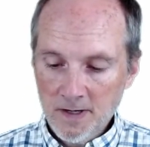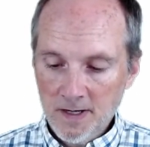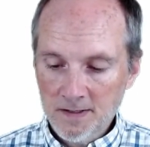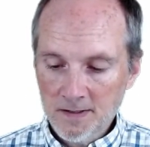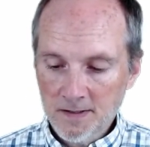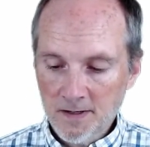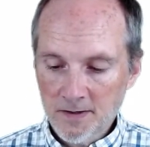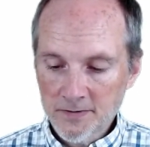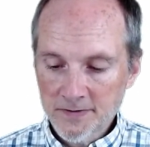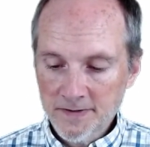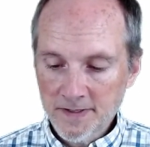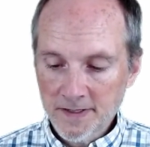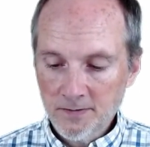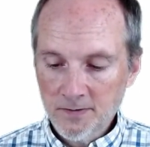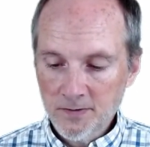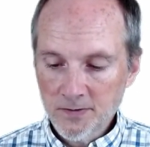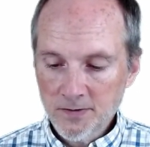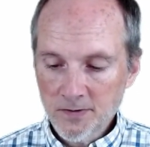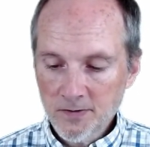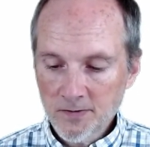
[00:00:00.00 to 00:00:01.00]
and a Condorcet
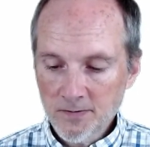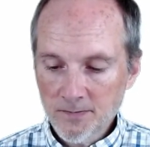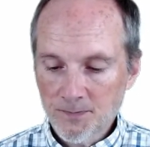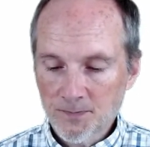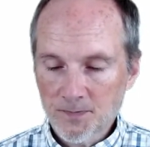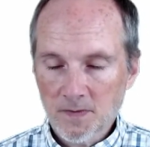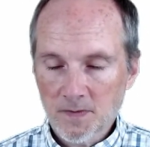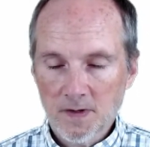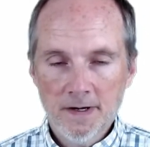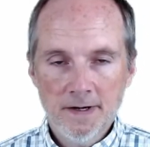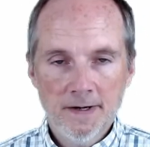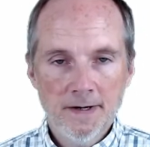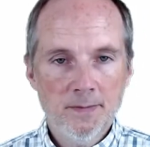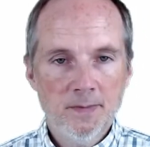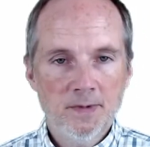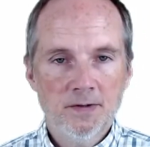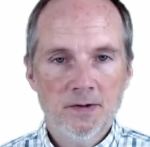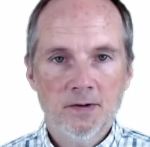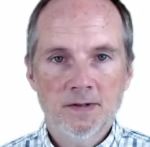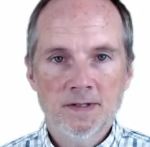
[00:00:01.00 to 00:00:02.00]
loser.
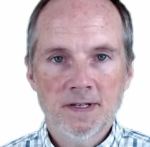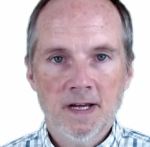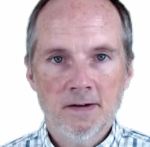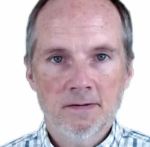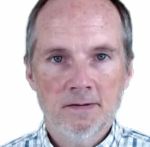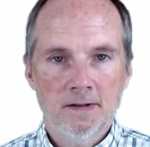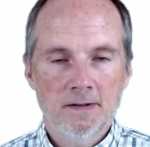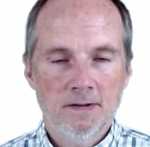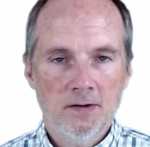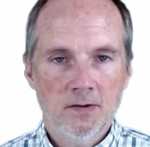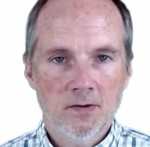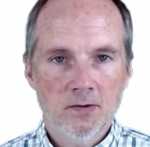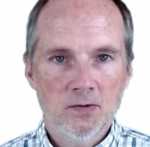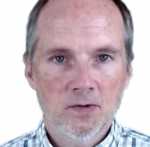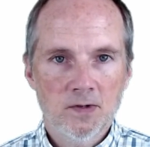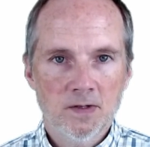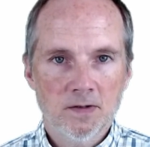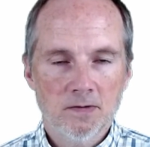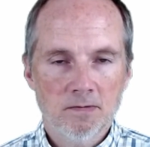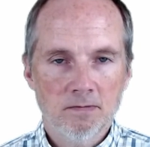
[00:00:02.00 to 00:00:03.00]
Turns out that
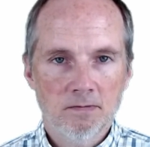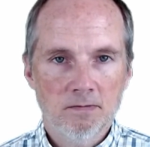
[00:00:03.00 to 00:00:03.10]
those